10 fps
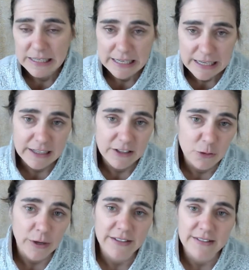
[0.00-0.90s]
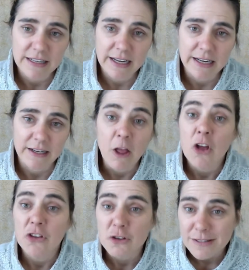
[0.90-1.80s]
Eating twice a day.
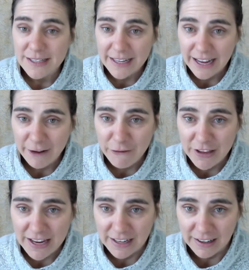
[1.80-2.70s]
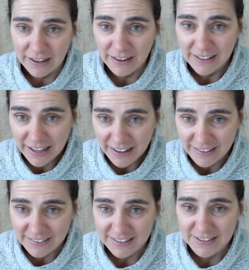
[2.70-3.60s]
Using caffeine.
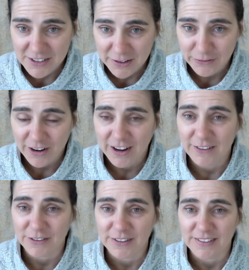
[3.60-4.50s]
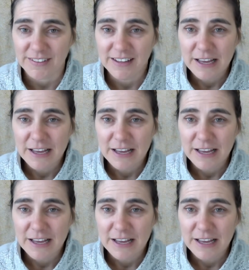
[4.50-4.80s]
Yes, it's good for Kaphas.